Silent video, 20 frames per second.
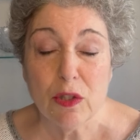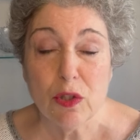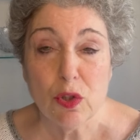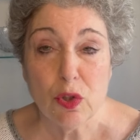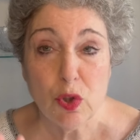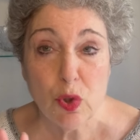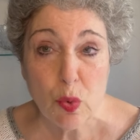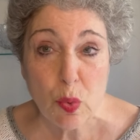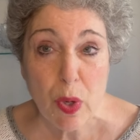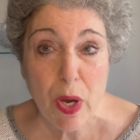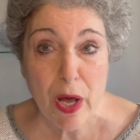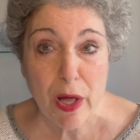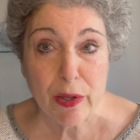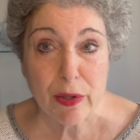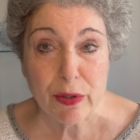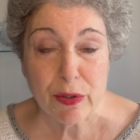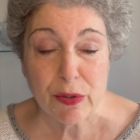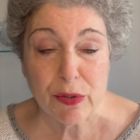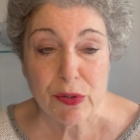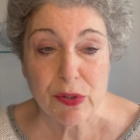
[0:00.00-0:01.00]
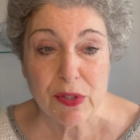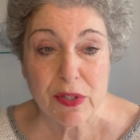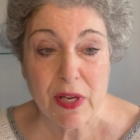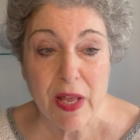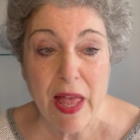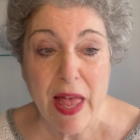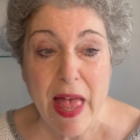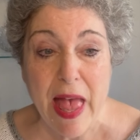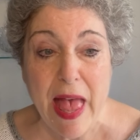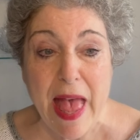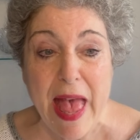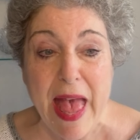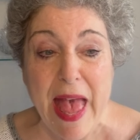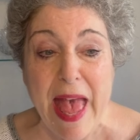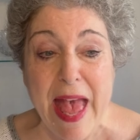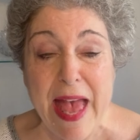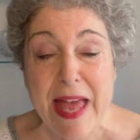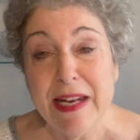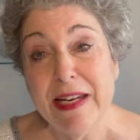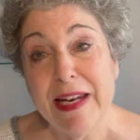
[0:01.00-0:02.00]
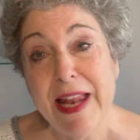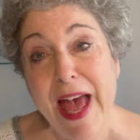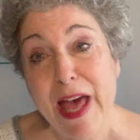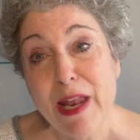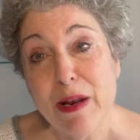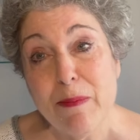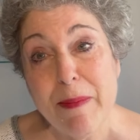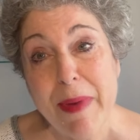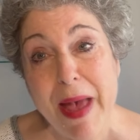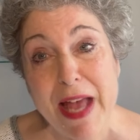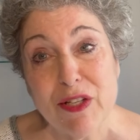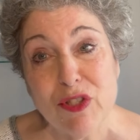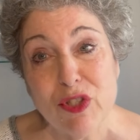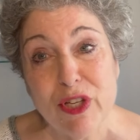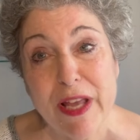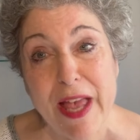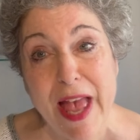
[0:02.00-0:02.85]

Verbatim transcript: two colors, and it had a matching